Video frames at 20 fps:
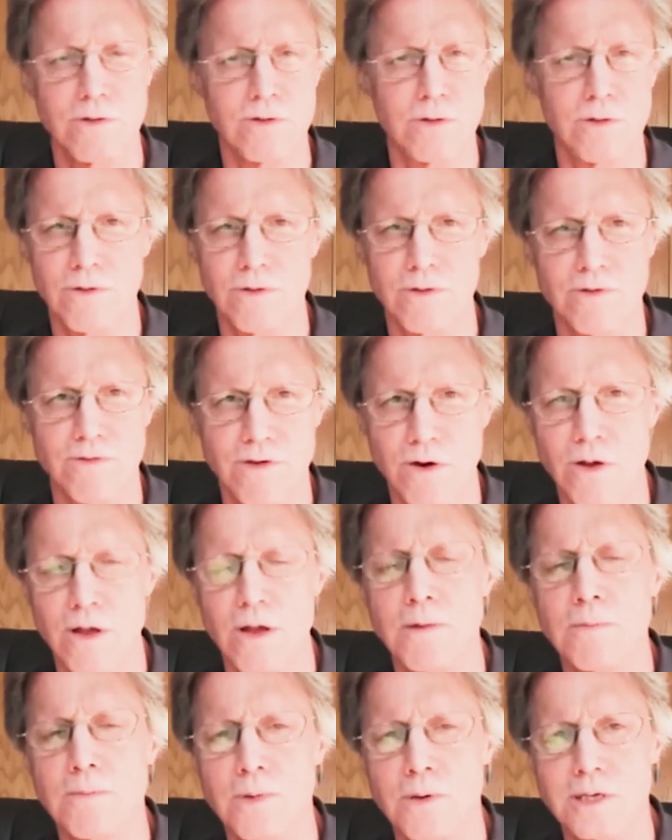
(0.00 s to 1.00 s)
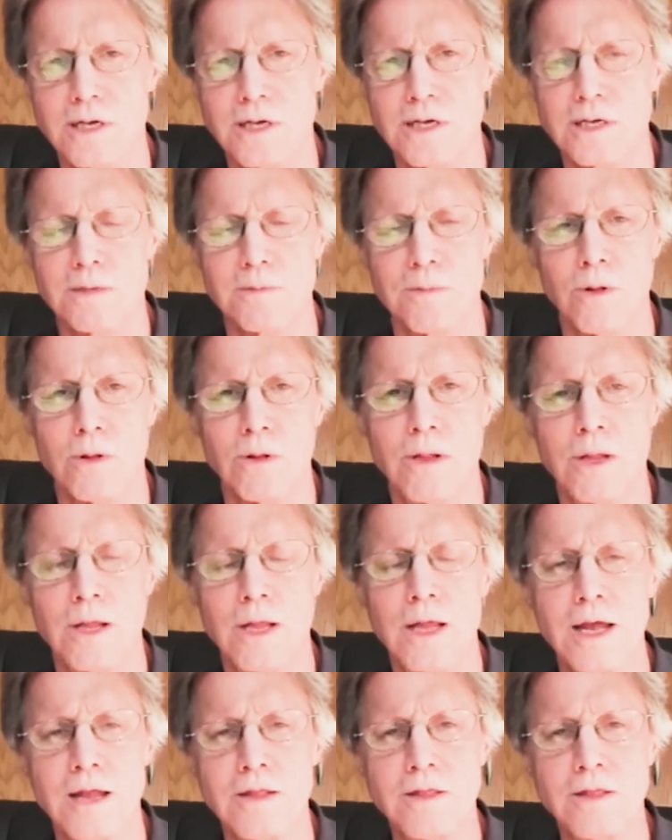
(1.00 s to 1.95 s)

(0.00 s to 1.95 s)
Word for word: so they're, they're very unpredictable.